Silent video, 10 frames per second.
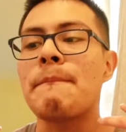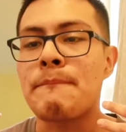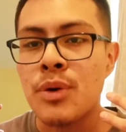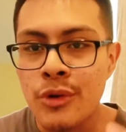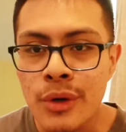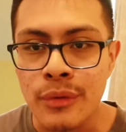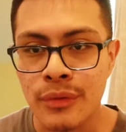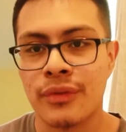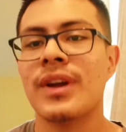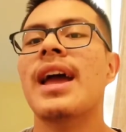
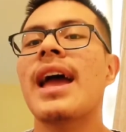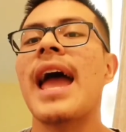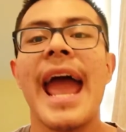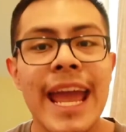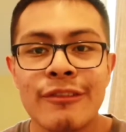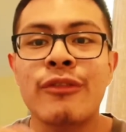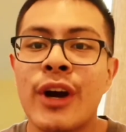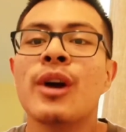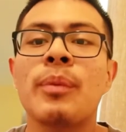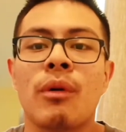proof and
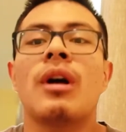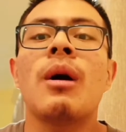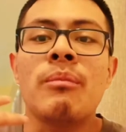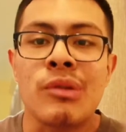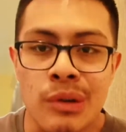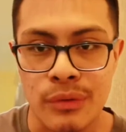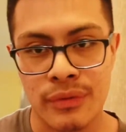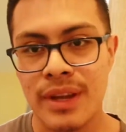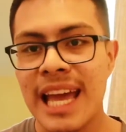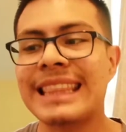verbal
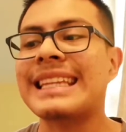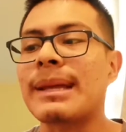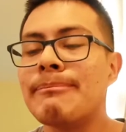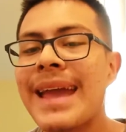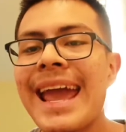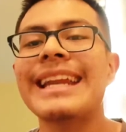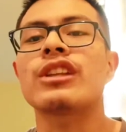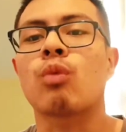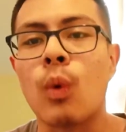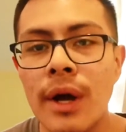proof that the man
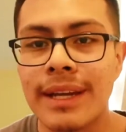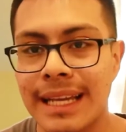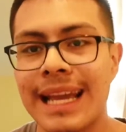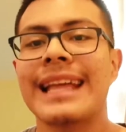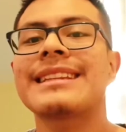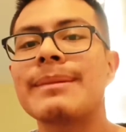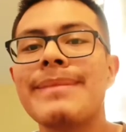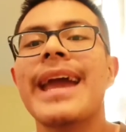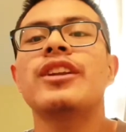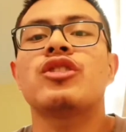is working, that the
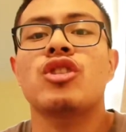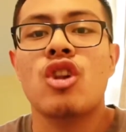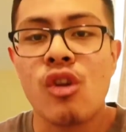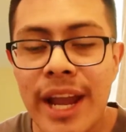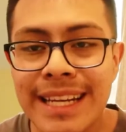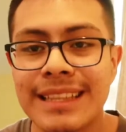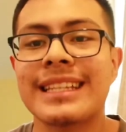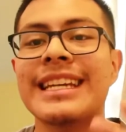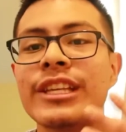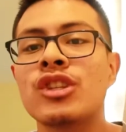man is training, that
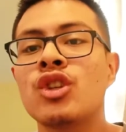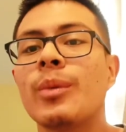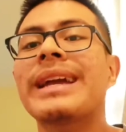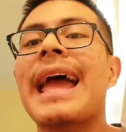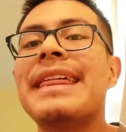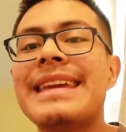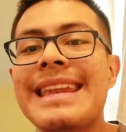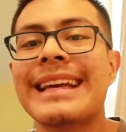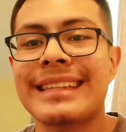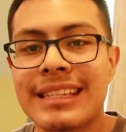he is doing the
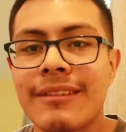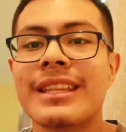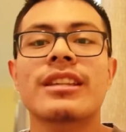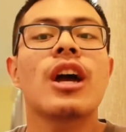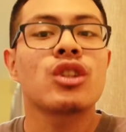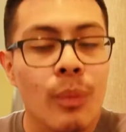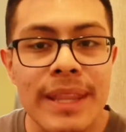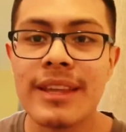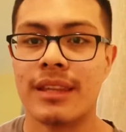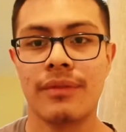necessary things to win this